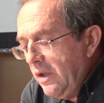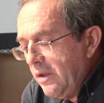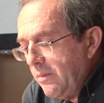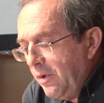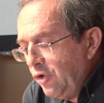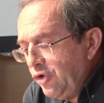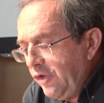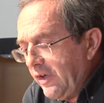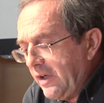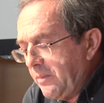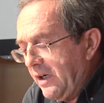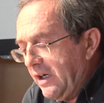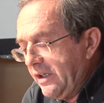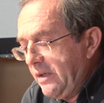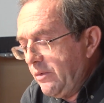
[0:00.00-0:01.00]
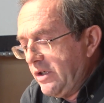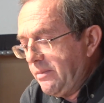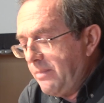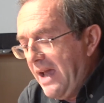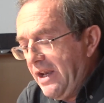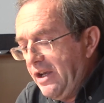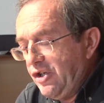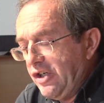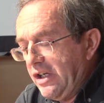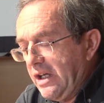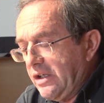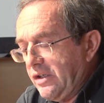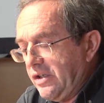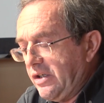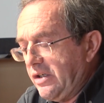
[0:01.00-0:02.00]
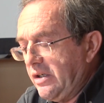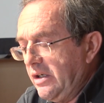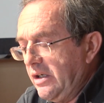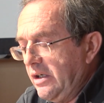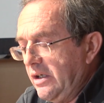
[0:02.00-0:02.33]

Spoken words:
The Bolshevik Party was managing its